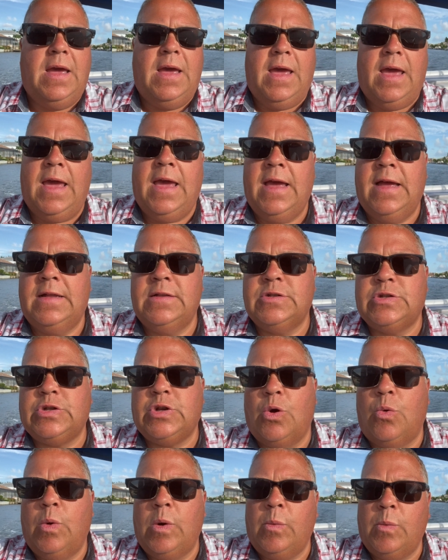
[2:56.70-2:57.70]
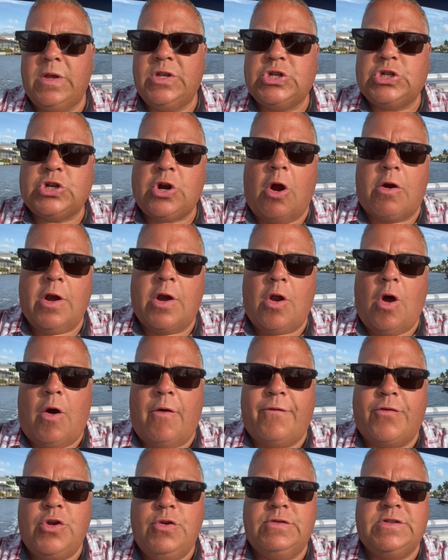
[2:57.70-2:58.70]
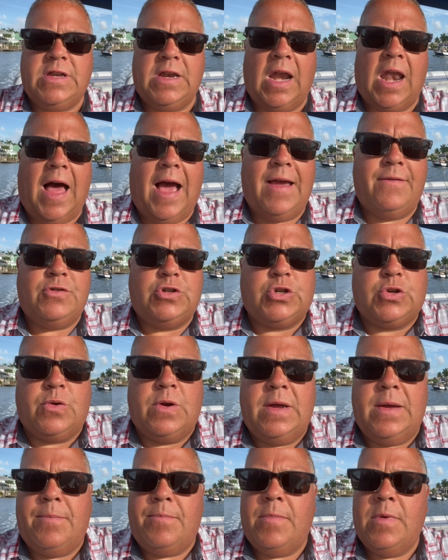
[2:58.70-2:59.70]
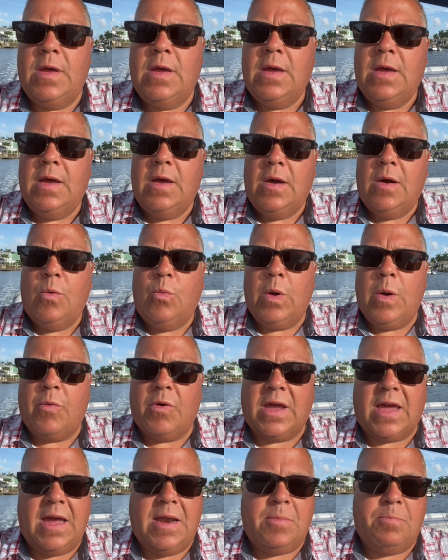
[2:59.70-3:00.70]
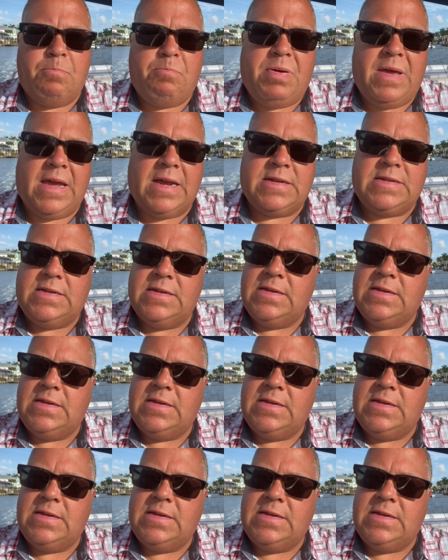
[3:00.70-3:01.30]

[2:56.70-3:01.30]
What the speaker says: And so when we started off using live shrimp, we were getting picked to